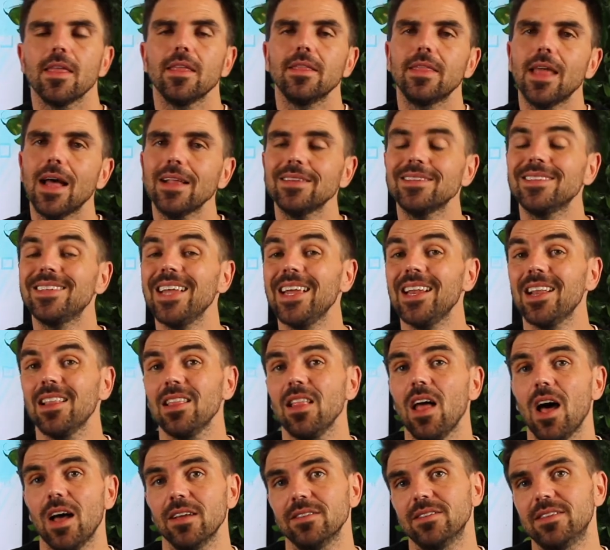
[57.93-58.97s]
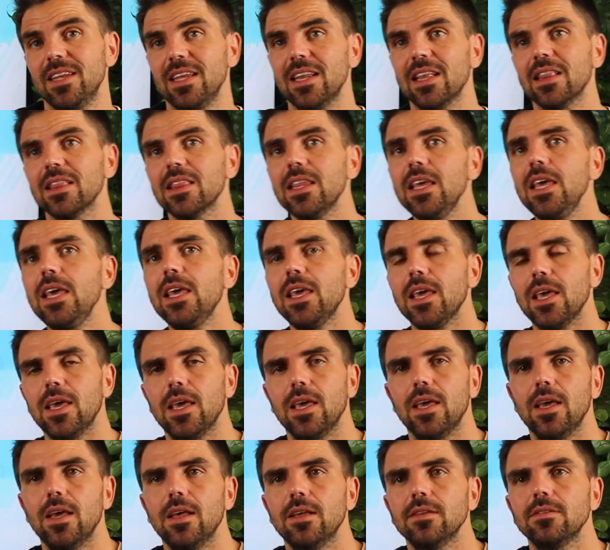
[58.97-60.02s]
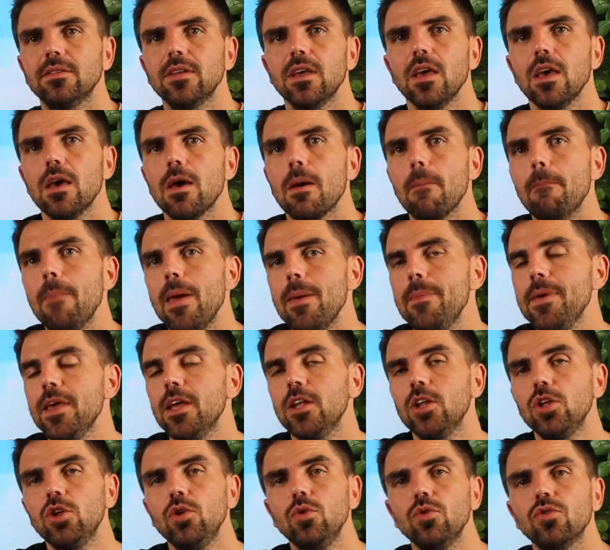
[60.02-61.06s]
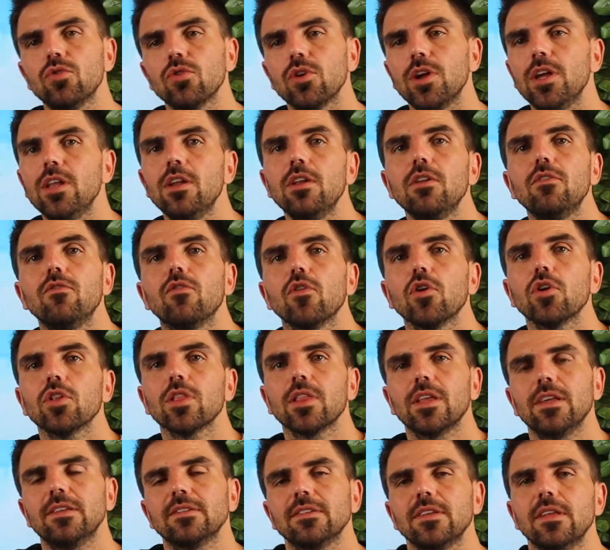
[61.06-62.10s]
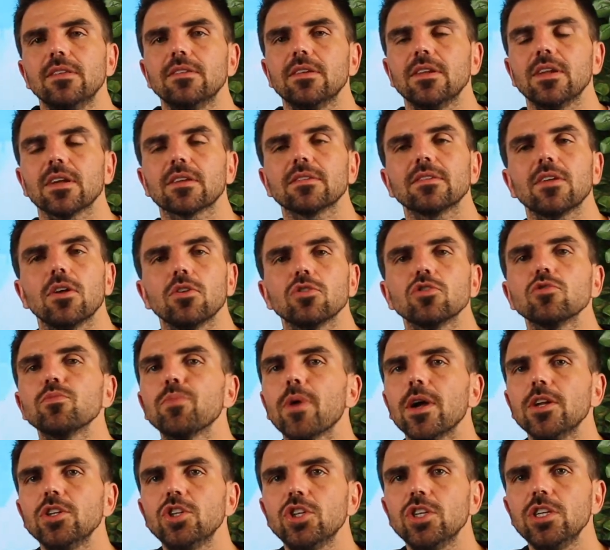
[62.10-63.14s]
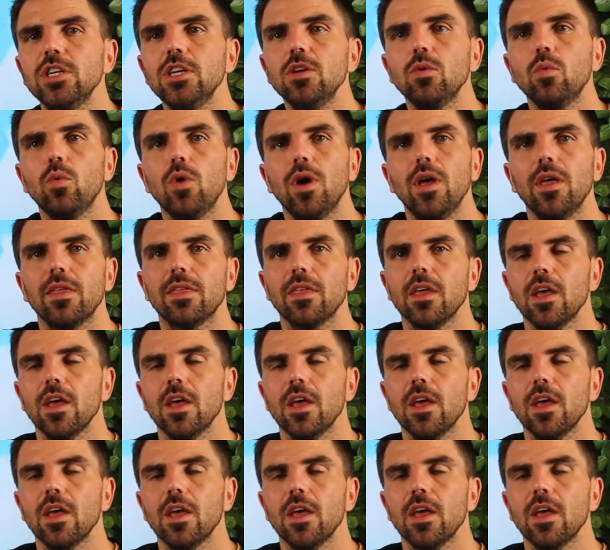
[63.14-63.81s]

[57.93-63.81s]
that's data loss. Data leak is maybe a user inadvertently sends an Excel spreadsheet with